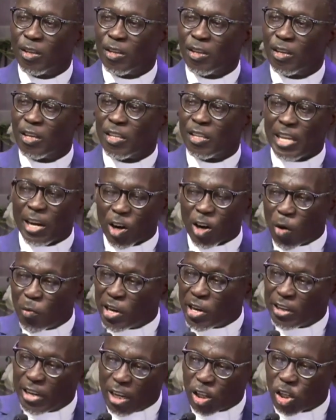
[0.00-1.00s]
the
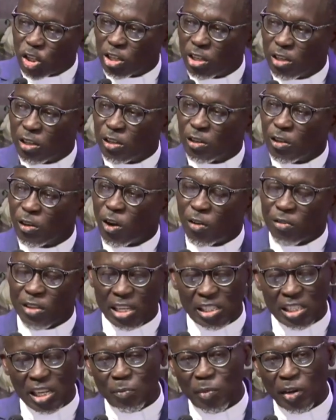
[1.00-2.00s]
recommendation of the
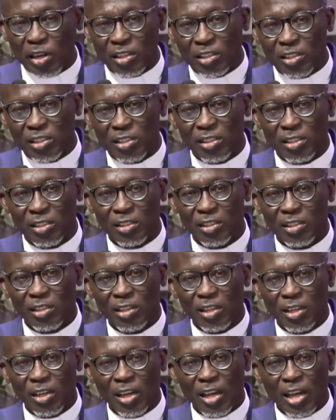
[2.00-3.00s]
serpent
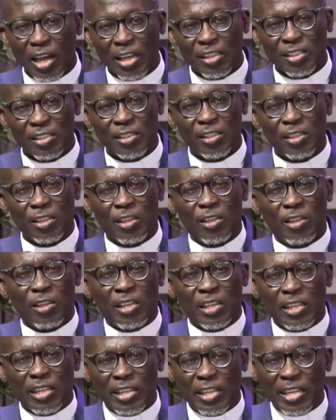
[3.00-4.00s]
has
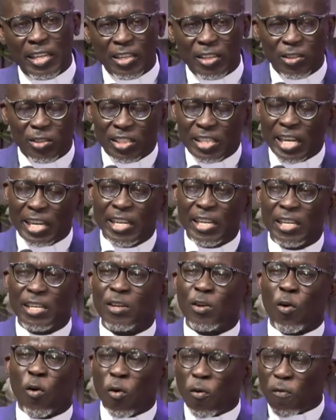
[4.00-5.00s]
taken
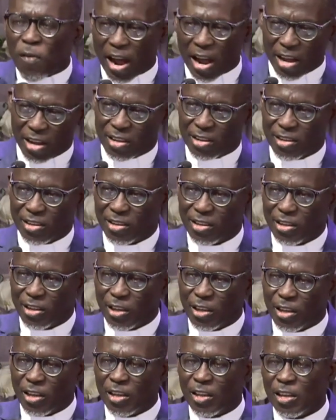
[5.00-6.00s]
over
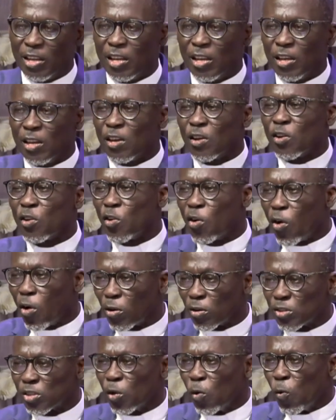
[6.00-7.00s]
God's
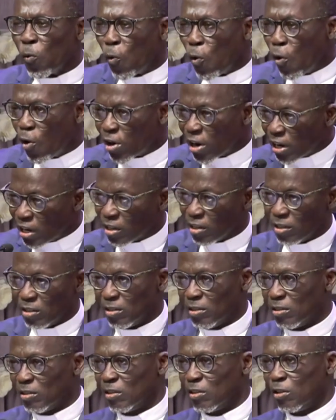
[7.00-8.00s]
warning
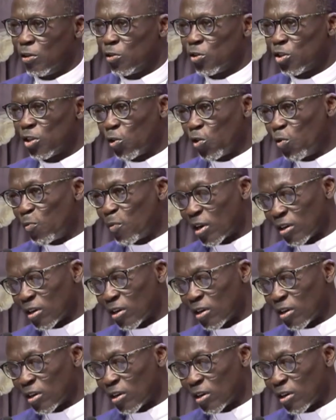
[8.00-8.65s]
to the woman.